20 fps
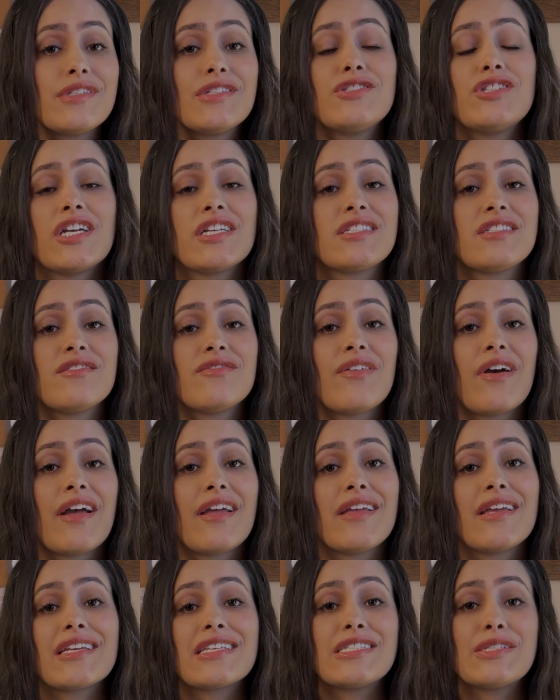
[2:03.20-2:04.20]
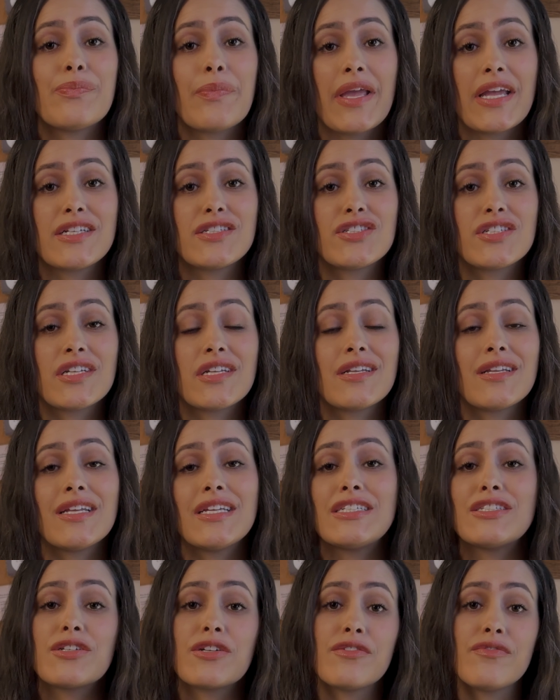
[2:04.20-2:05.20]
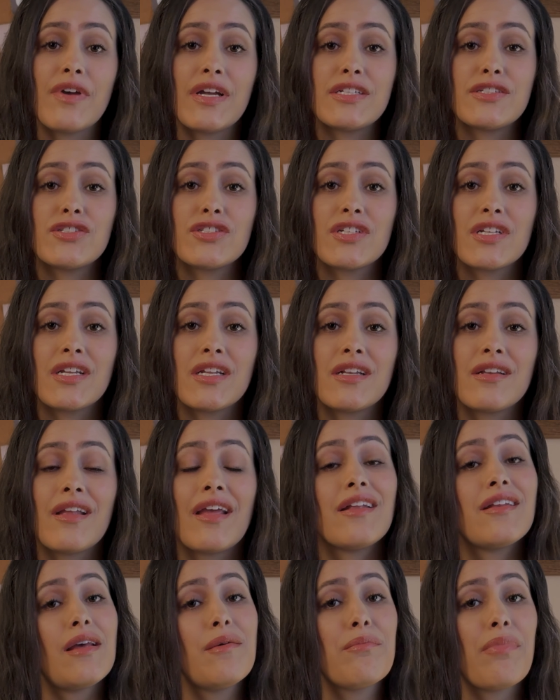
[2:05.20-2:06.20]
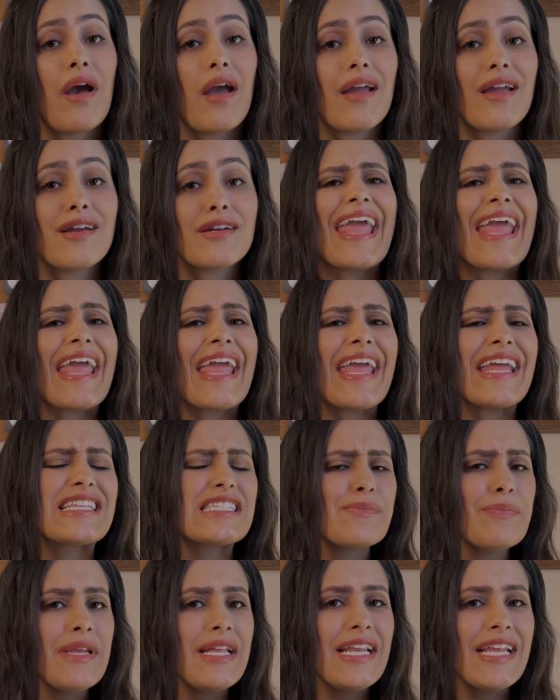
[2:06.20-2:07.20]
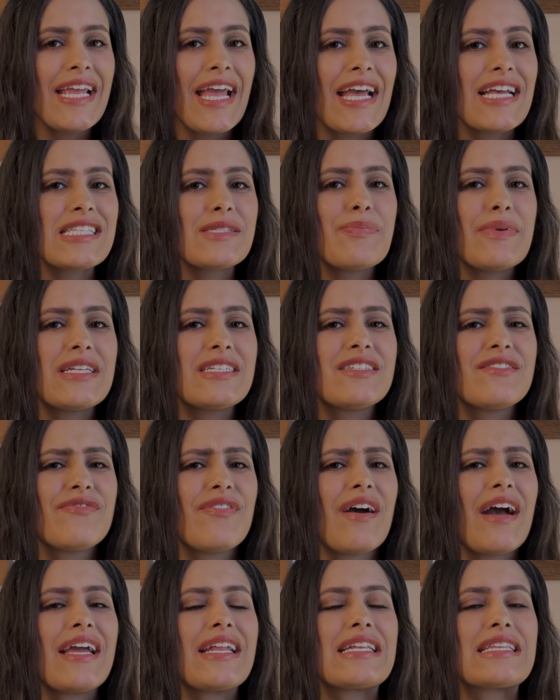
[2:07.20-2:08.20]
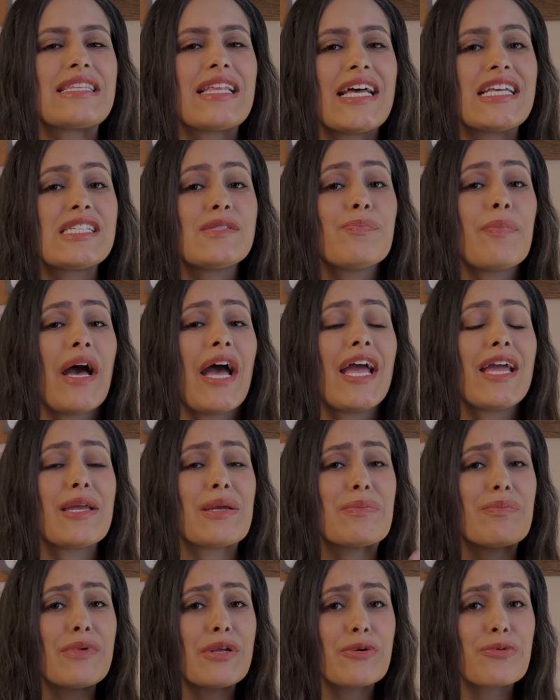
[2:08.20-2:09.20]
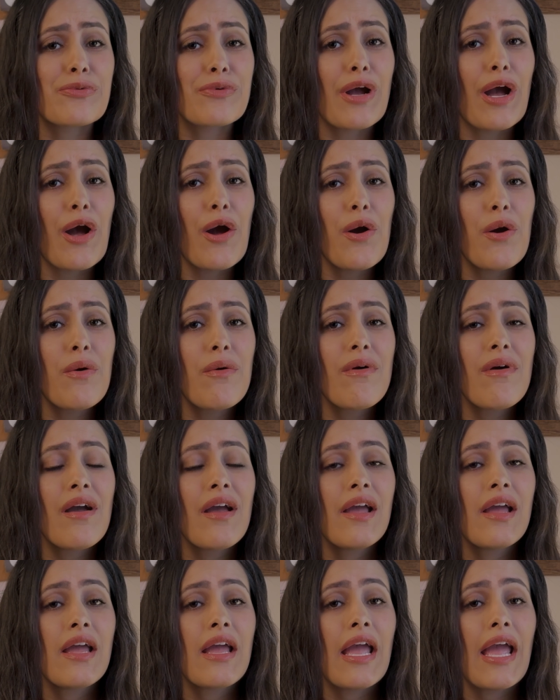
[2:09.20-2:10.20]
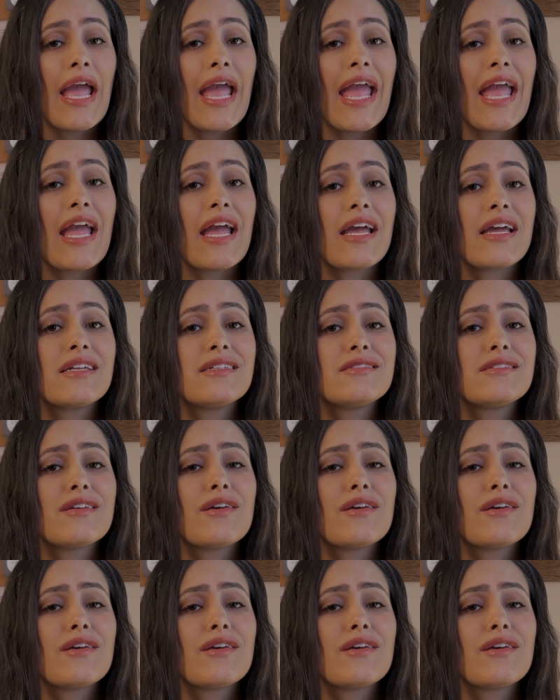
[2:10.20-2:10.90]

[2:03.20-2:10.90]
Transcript: justify expansion, intervention, and empire. Its meaning has been defined less by Monroe and